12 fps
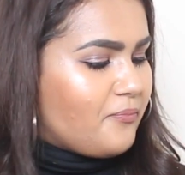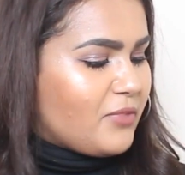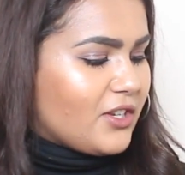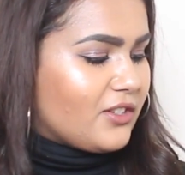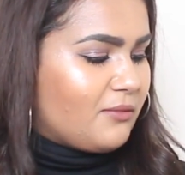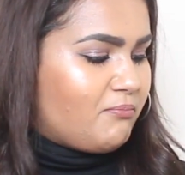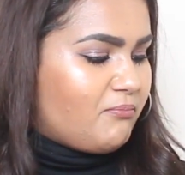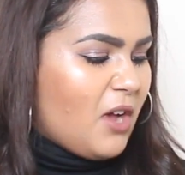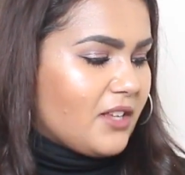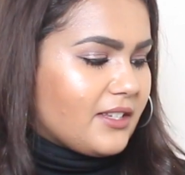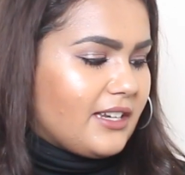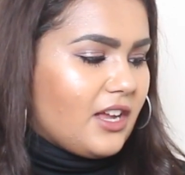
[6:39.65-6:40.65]
because
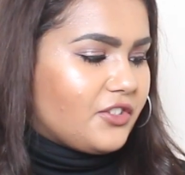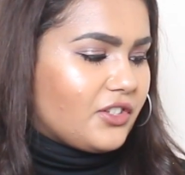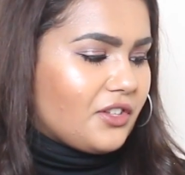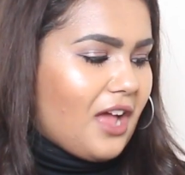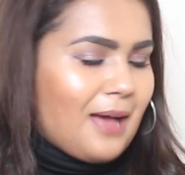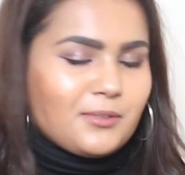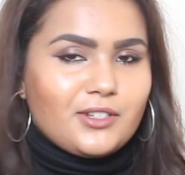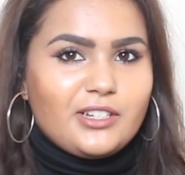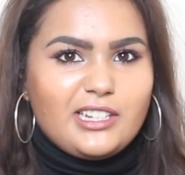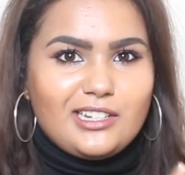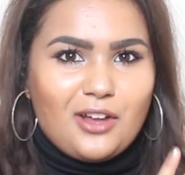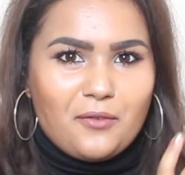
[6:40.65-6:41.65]
personally I just
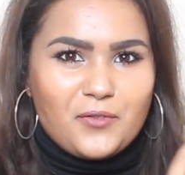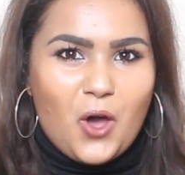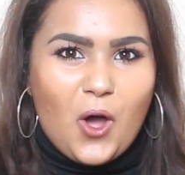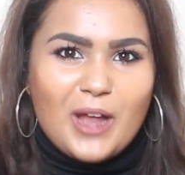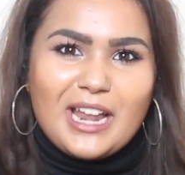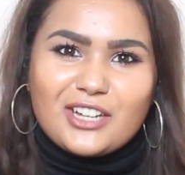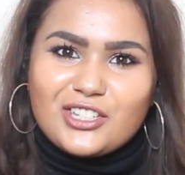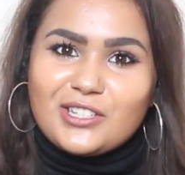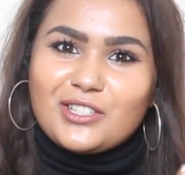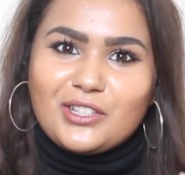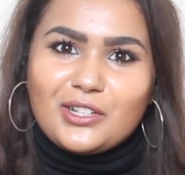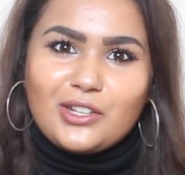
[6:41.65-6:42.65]
absolutely love the
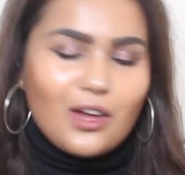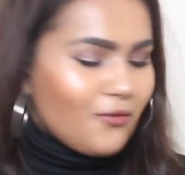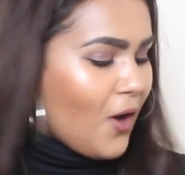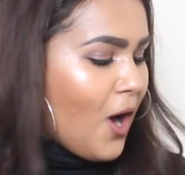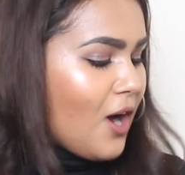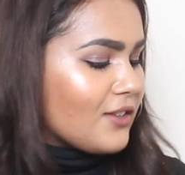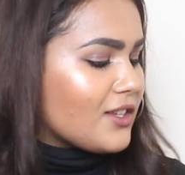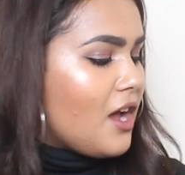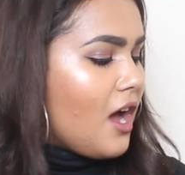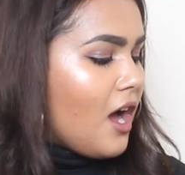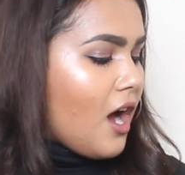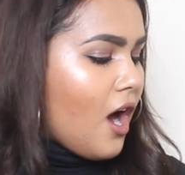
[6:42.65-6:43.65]
eyelashes and the love hearts
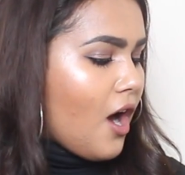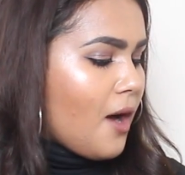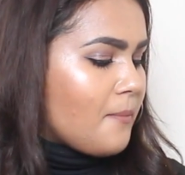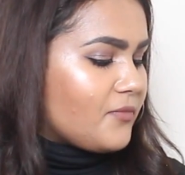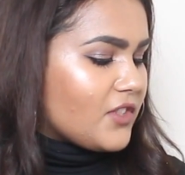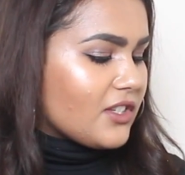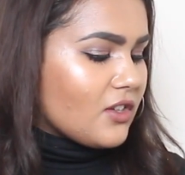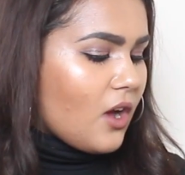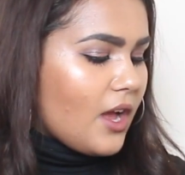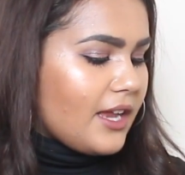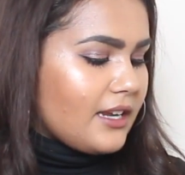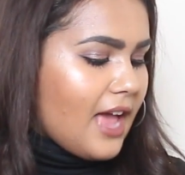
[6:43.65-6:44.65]

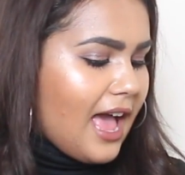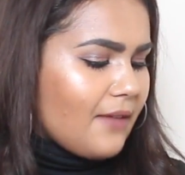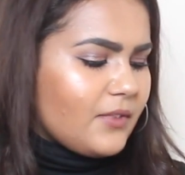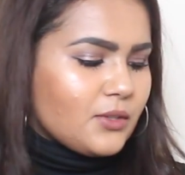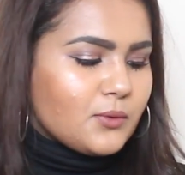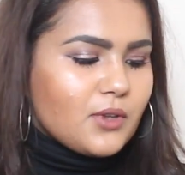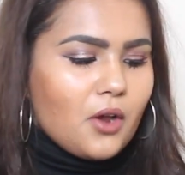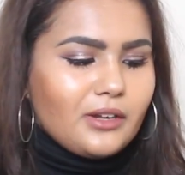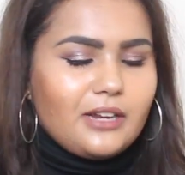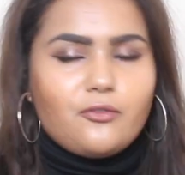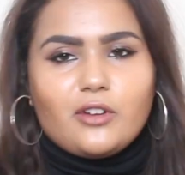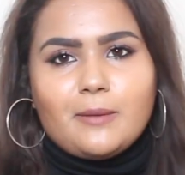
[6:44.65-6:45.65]
design, and this was
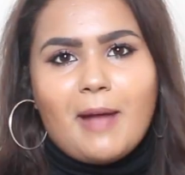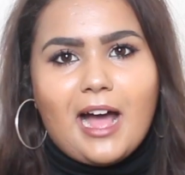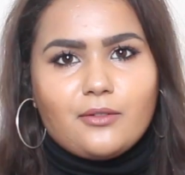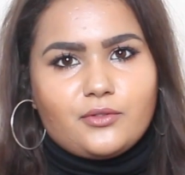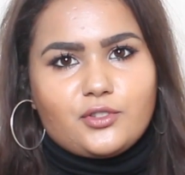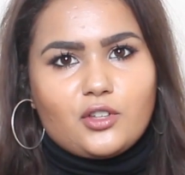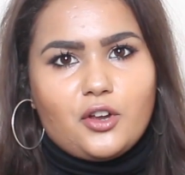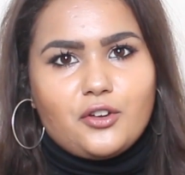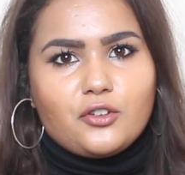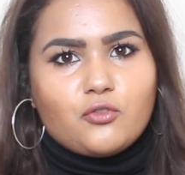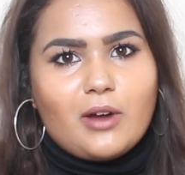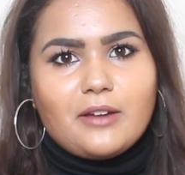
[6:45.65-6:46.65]
only £3,
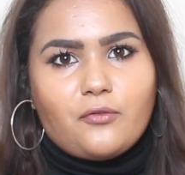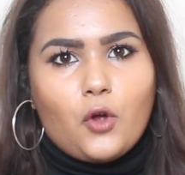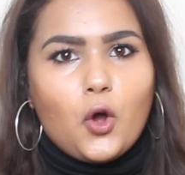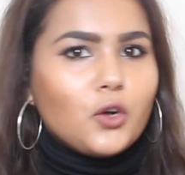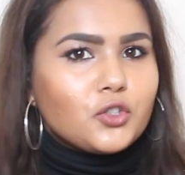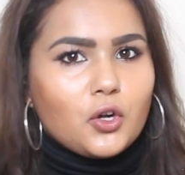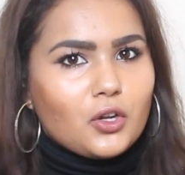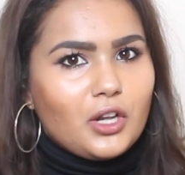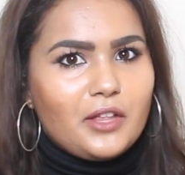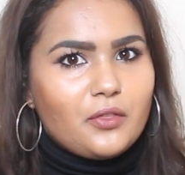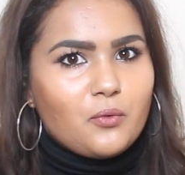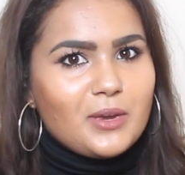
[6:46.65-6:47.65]
so great for hot
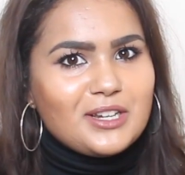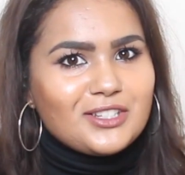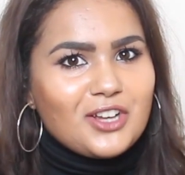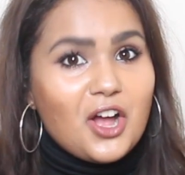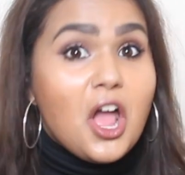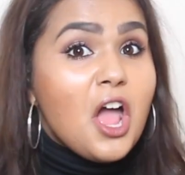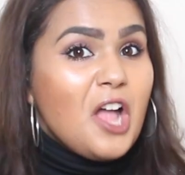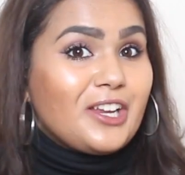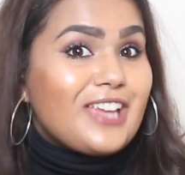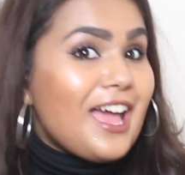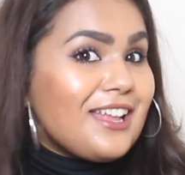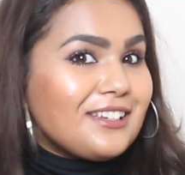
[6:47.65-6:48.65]
chocolate in the winter,
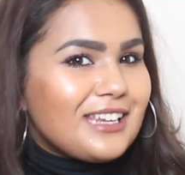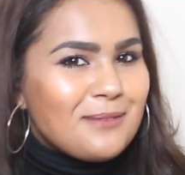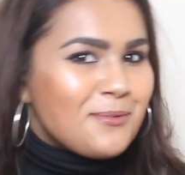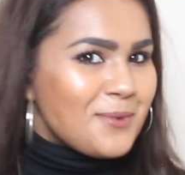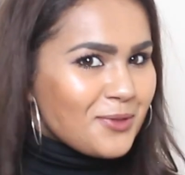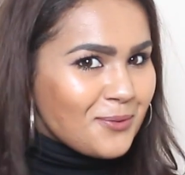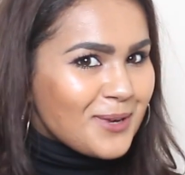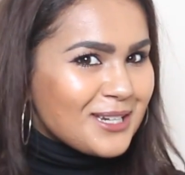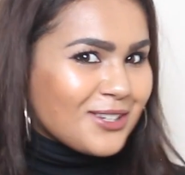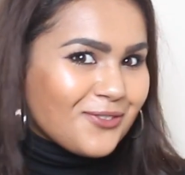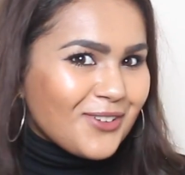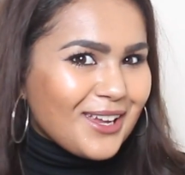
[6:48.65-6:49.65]
again keeping with the
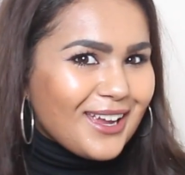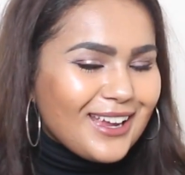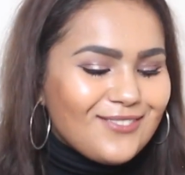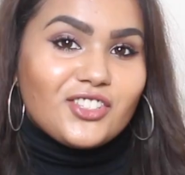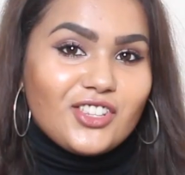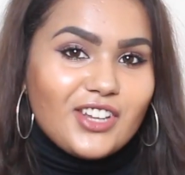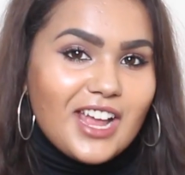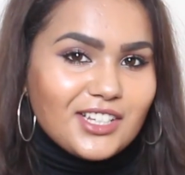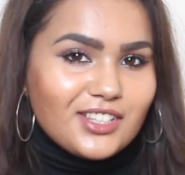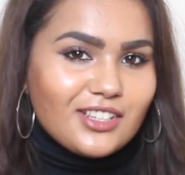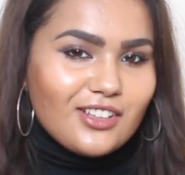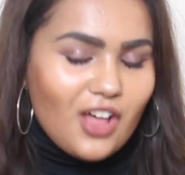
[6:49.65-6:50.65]
winter theme. So the
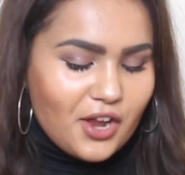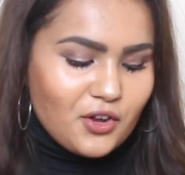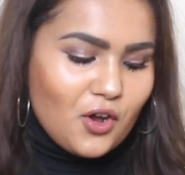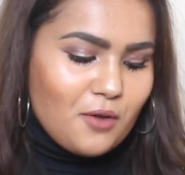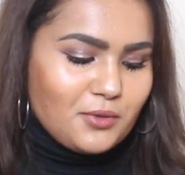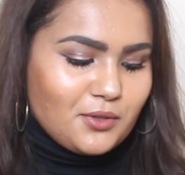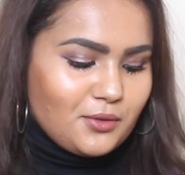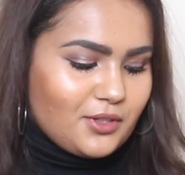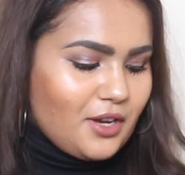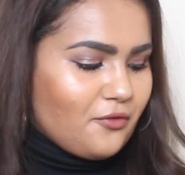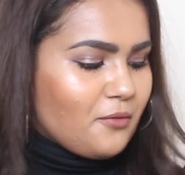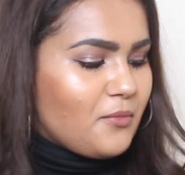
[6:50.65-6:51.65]
next thing that I got was
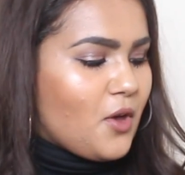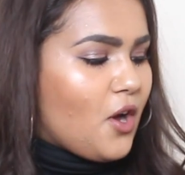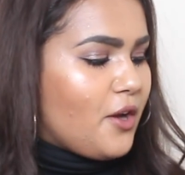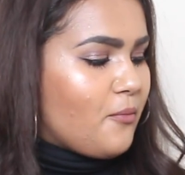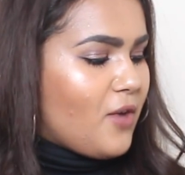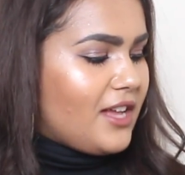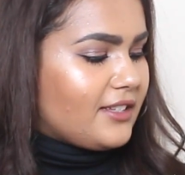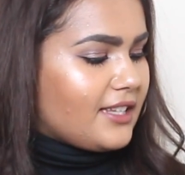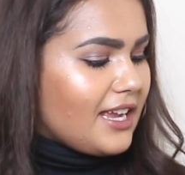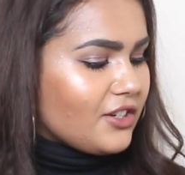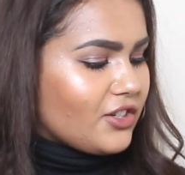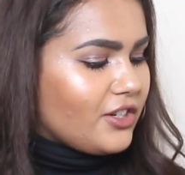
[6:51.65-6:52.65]
also from the homeware
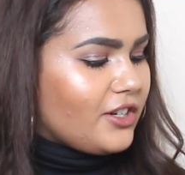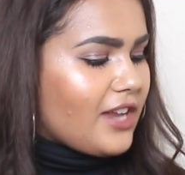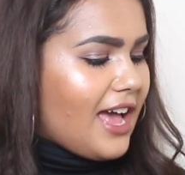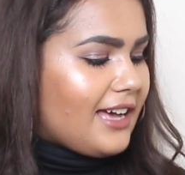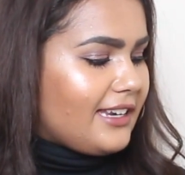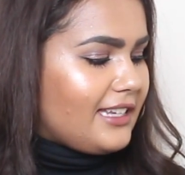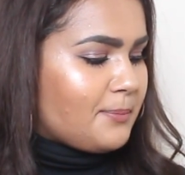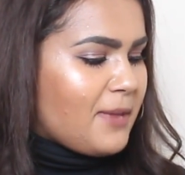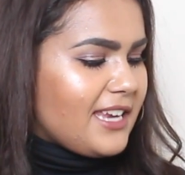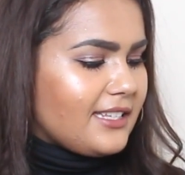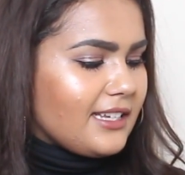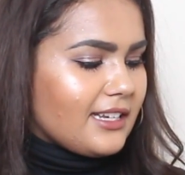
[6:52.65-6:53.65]
section, and it's
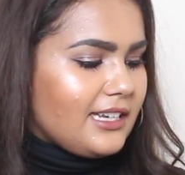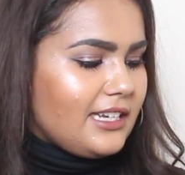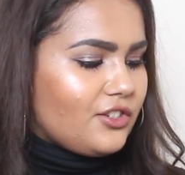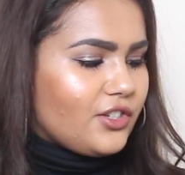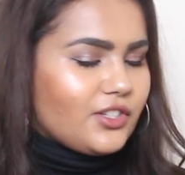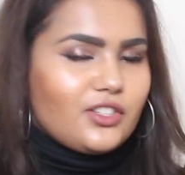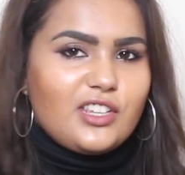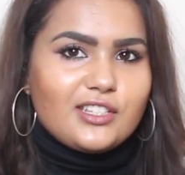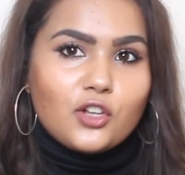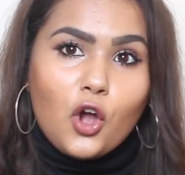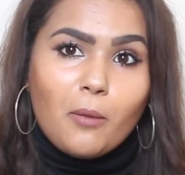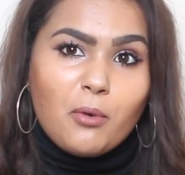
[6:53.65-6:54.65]
basically just
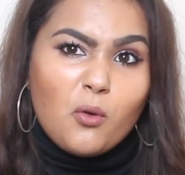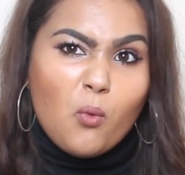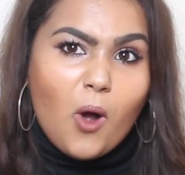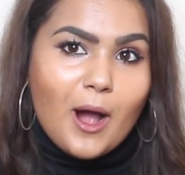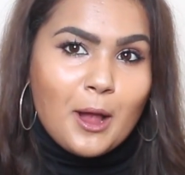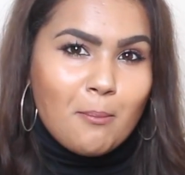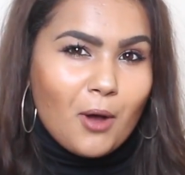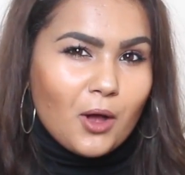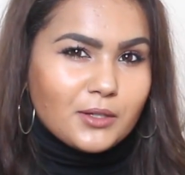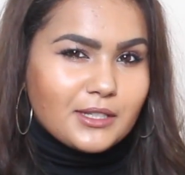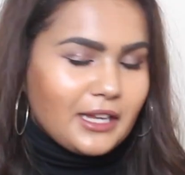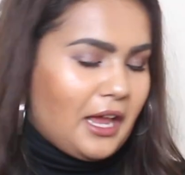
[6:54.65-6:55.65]
this copper wire
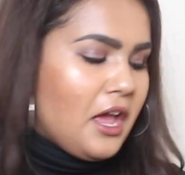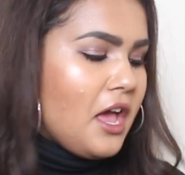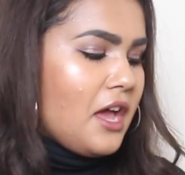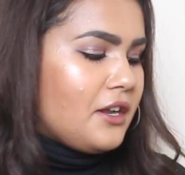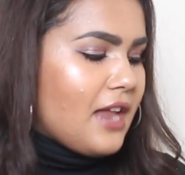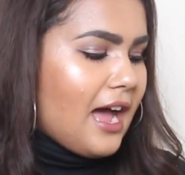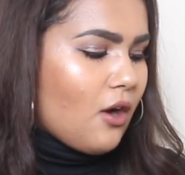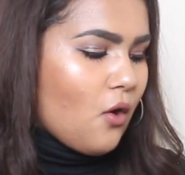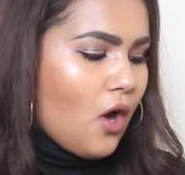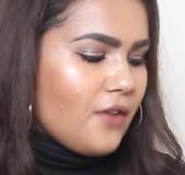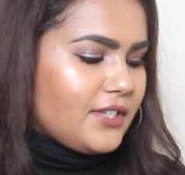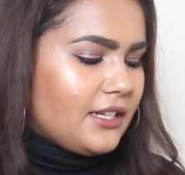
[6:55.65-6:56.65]
basket. Now
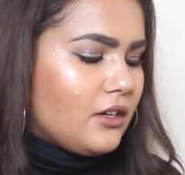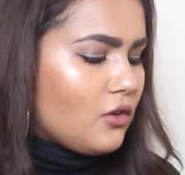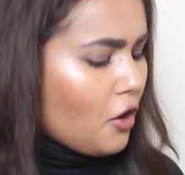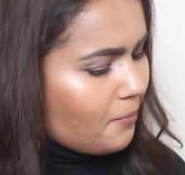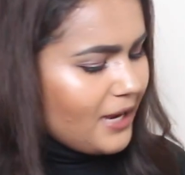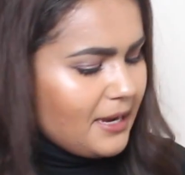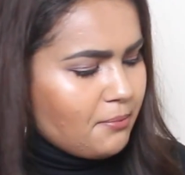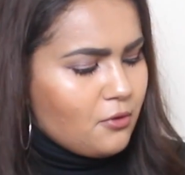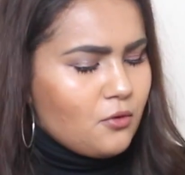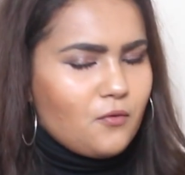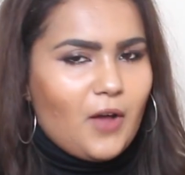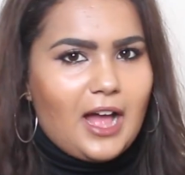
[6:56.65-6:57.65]
I've seen a lot of
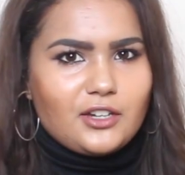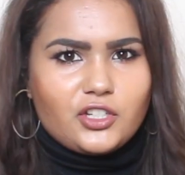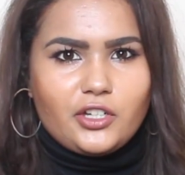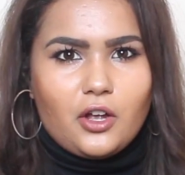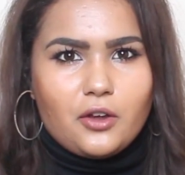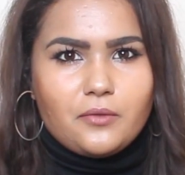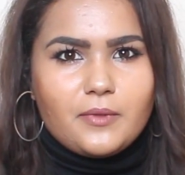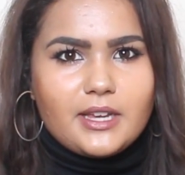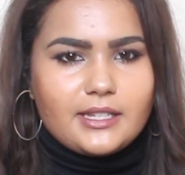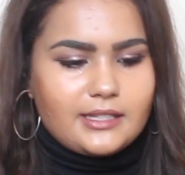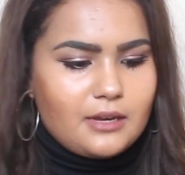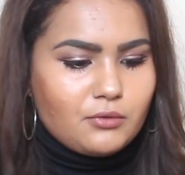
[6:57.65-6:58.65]
people that actually own
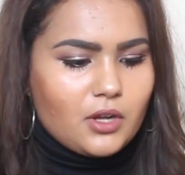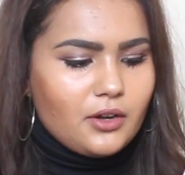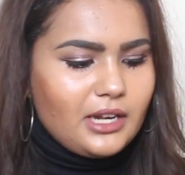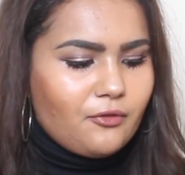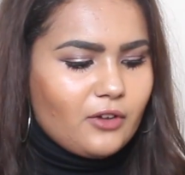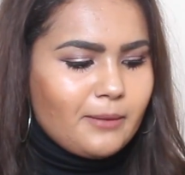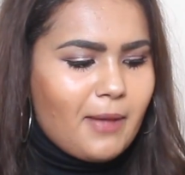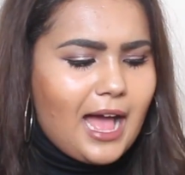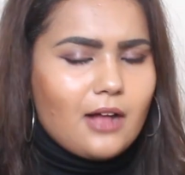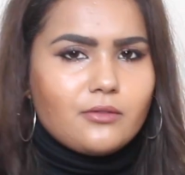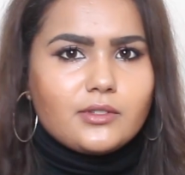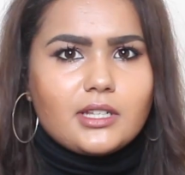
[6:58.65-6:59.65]
this. It was only
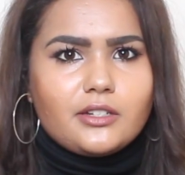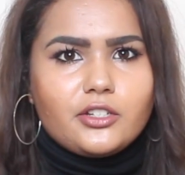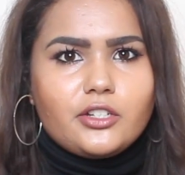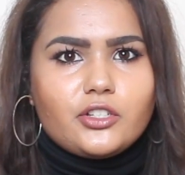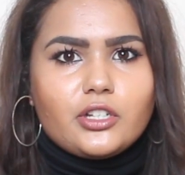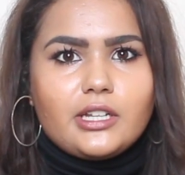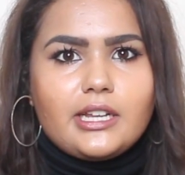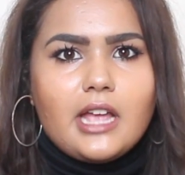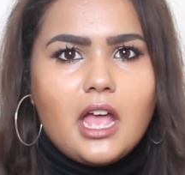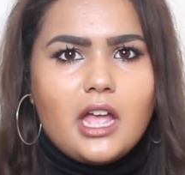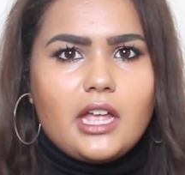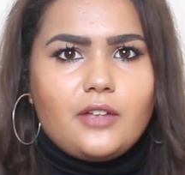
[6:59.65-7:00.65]
£3, and
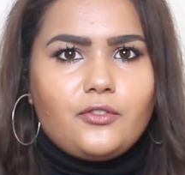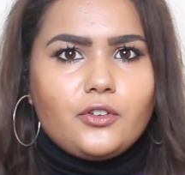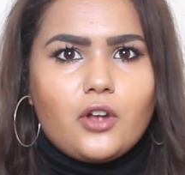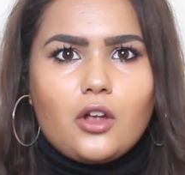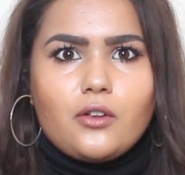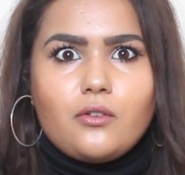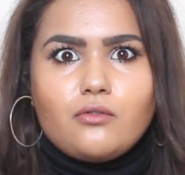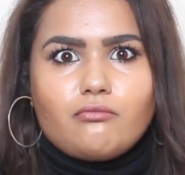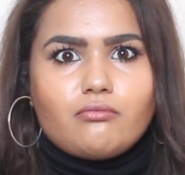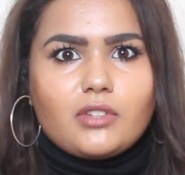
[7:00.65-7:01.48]
usually if you go